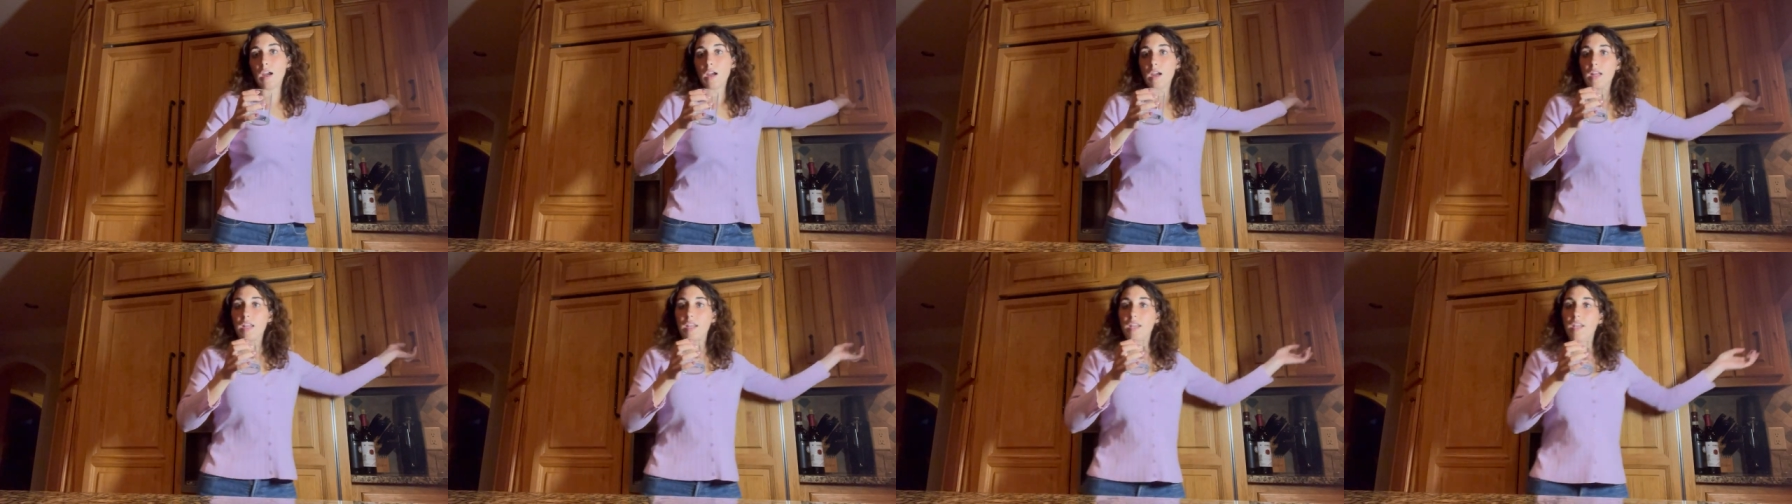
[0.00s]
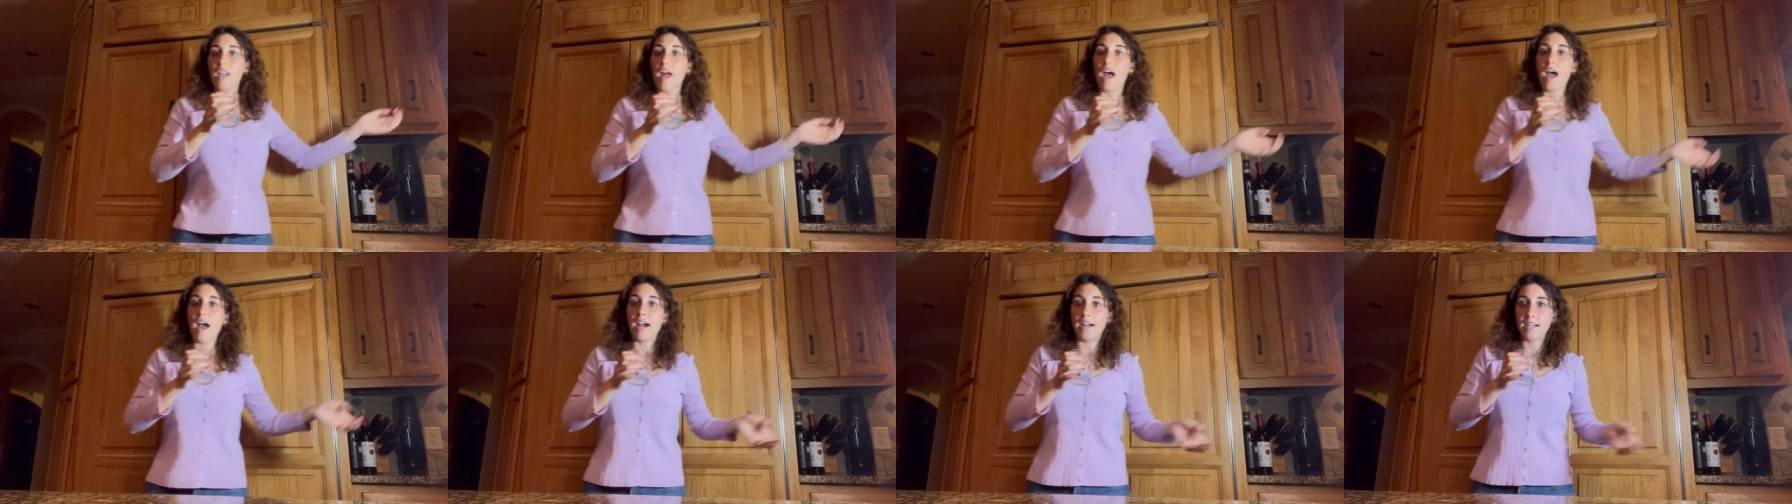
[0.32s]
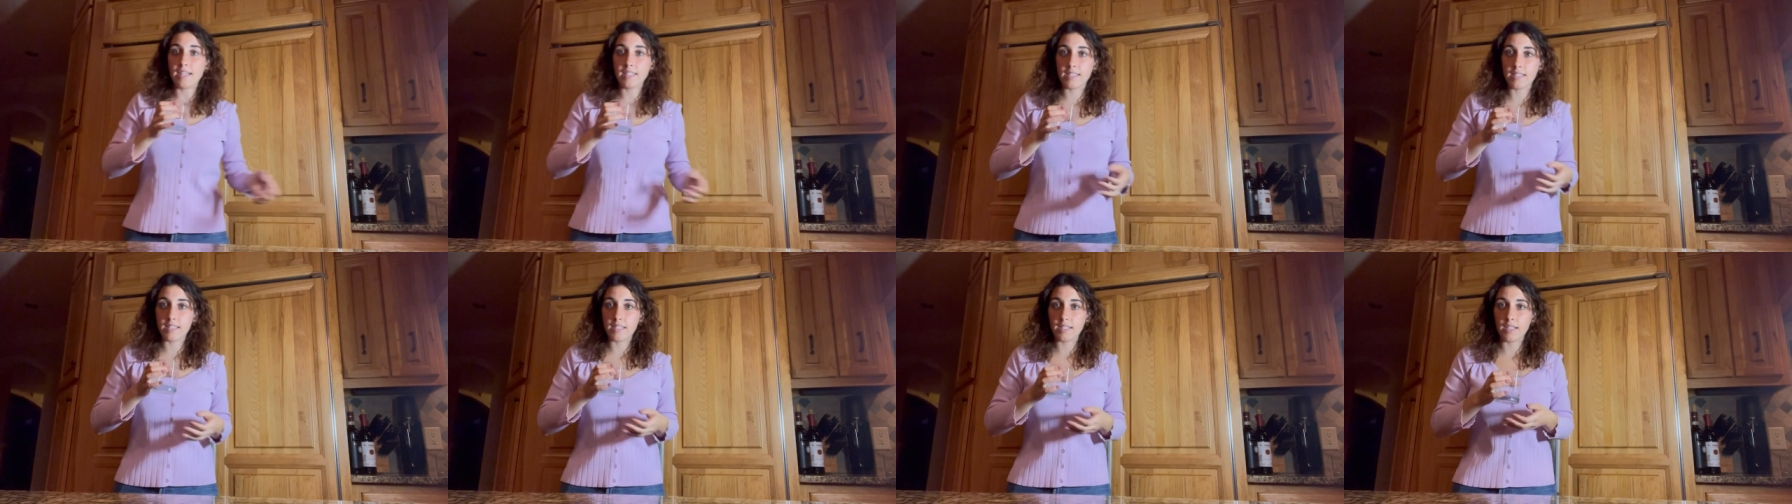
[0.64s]

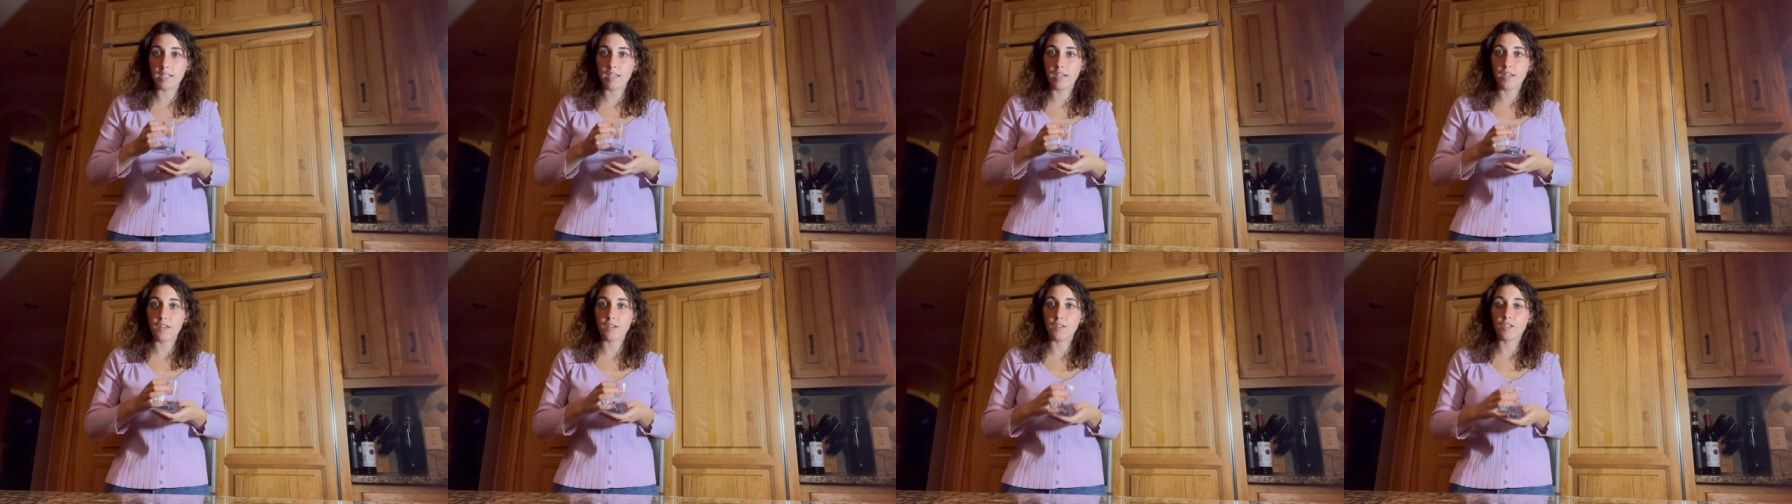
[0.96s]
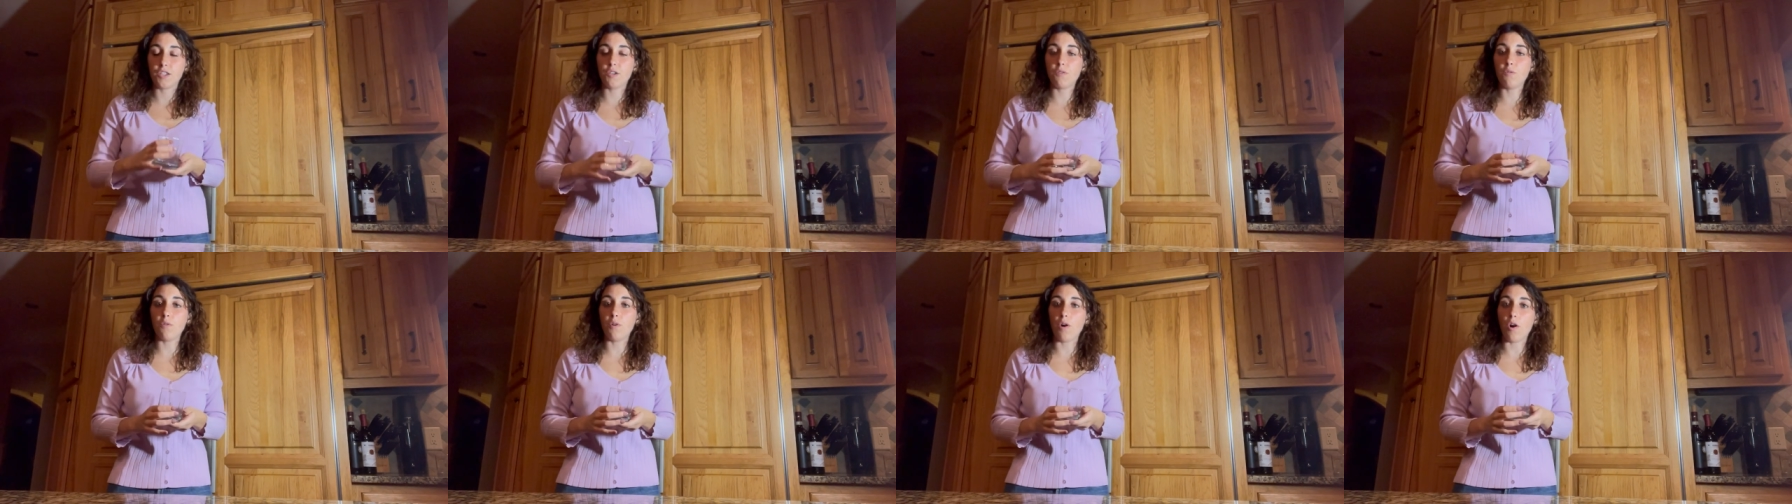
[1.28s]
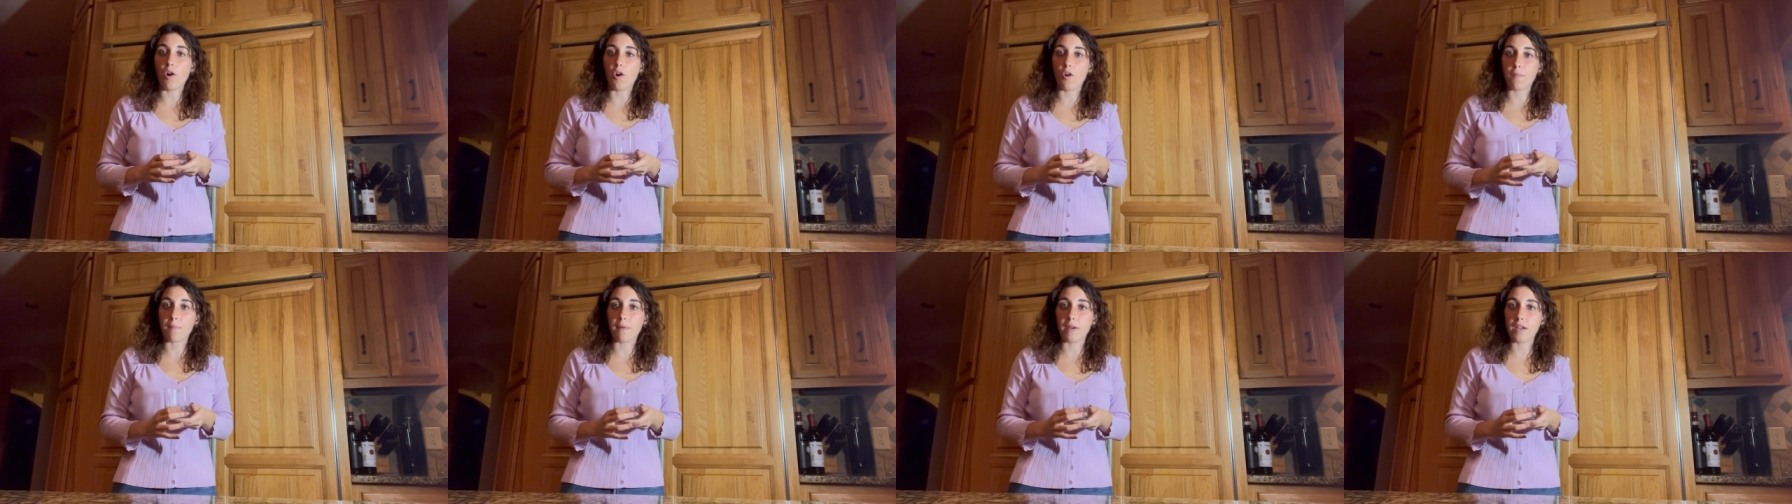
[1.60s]
Next, you will
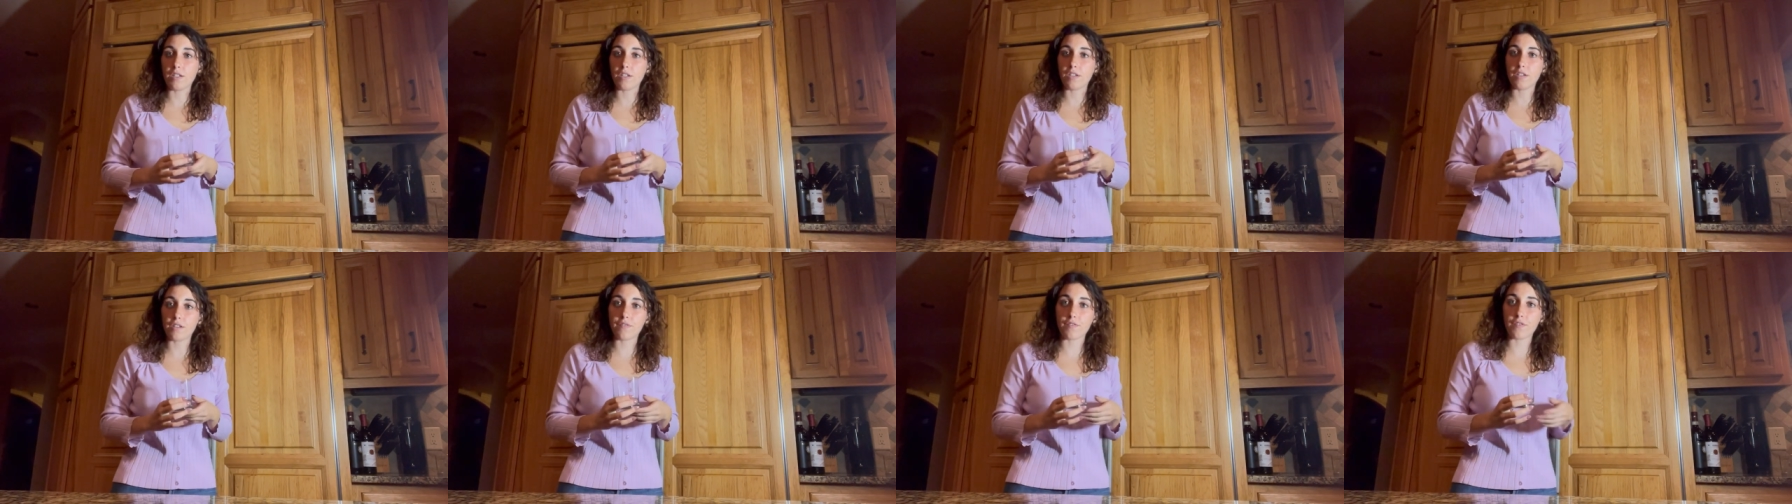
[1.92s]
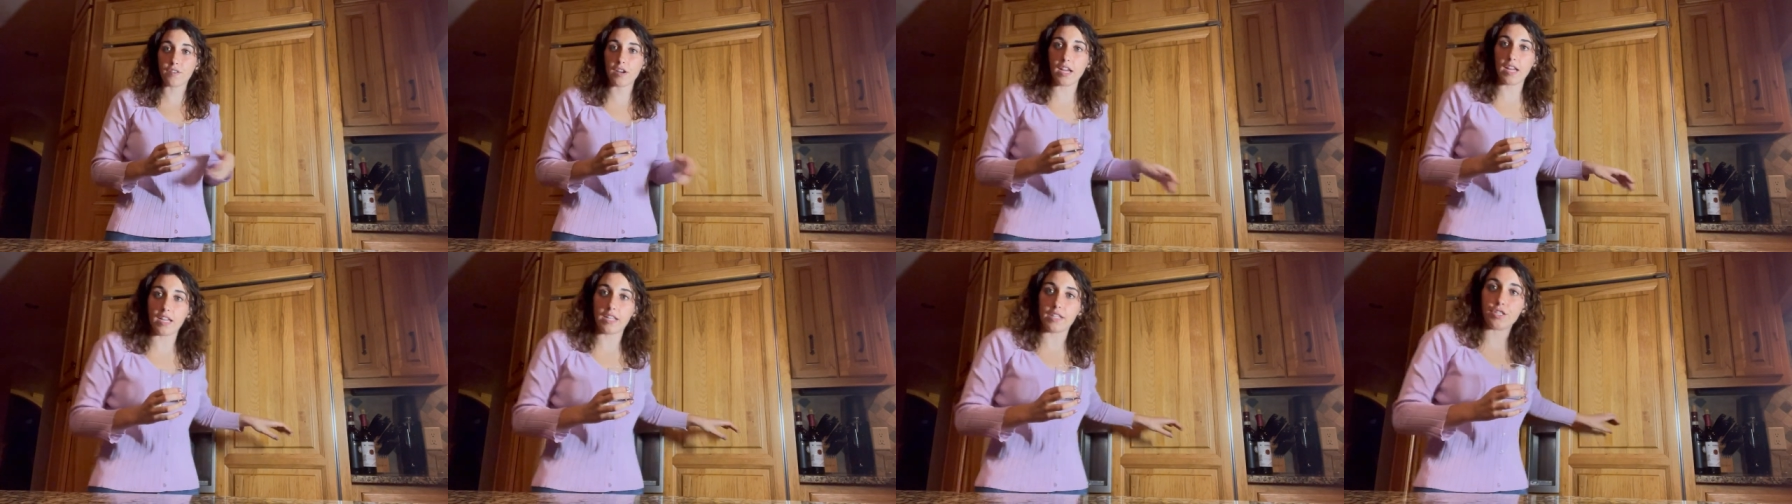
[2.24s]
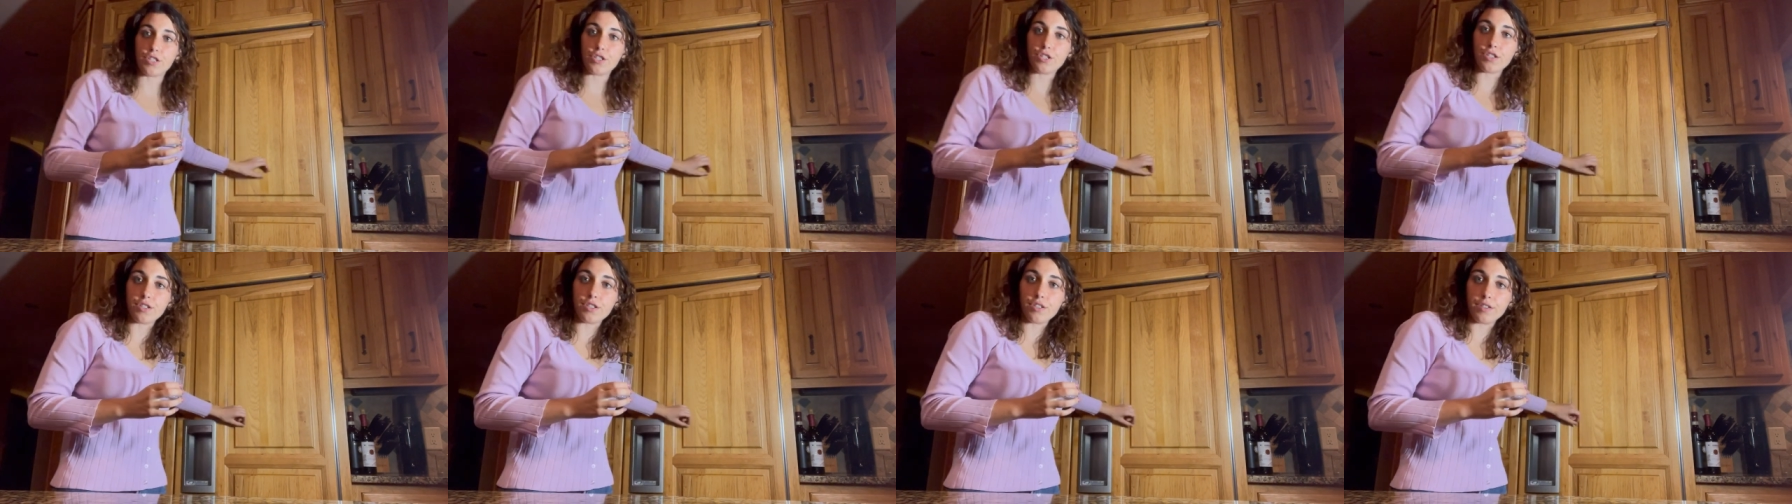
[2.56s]
open your
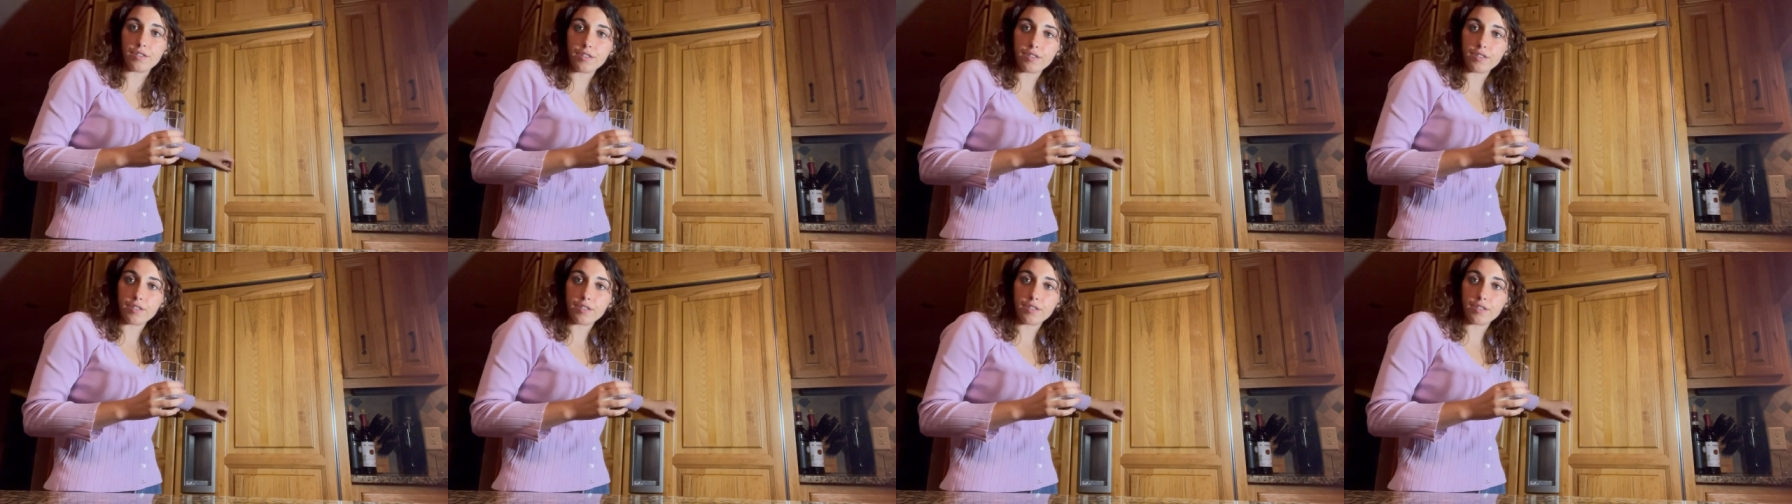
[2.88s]
fridge.